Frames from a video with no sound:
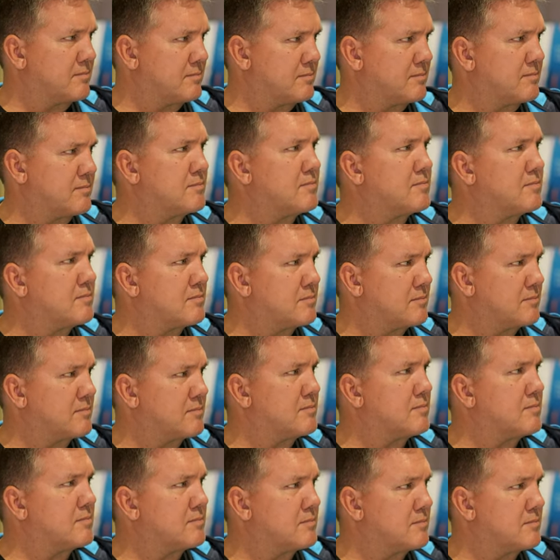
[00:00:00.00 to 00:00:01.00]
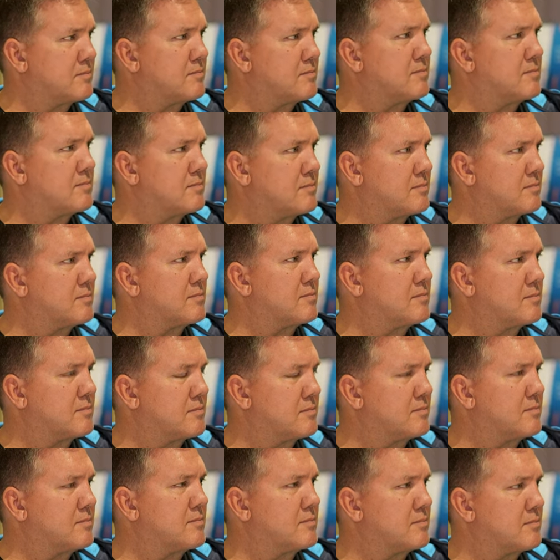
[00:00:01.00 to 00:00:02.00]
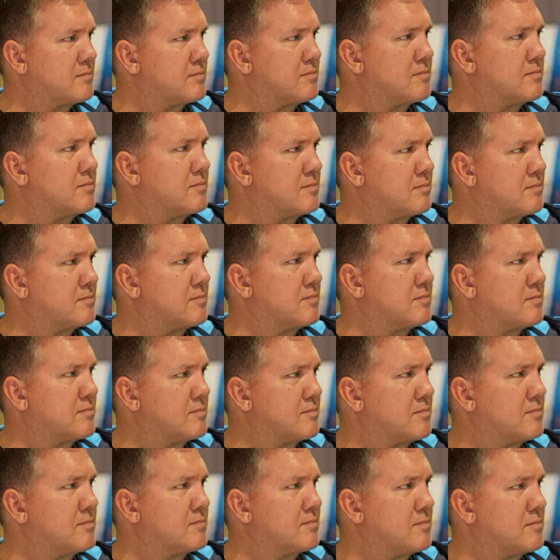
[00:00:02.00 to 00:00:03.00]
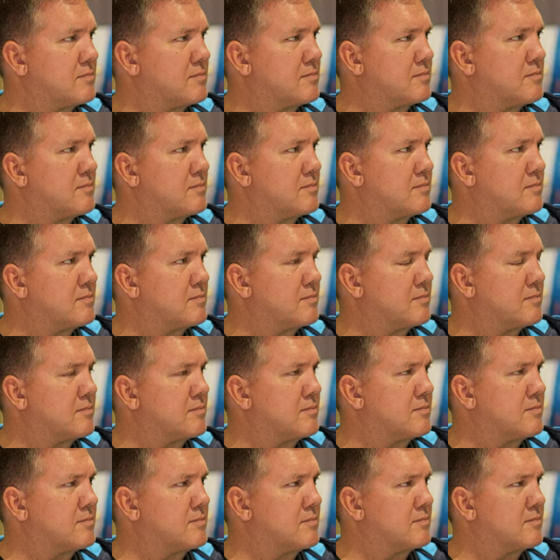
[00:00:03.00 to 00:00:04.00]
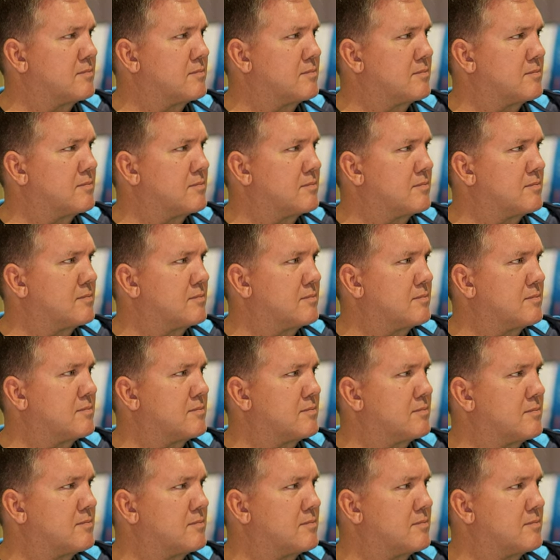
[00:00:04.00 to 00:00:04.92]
[no speech]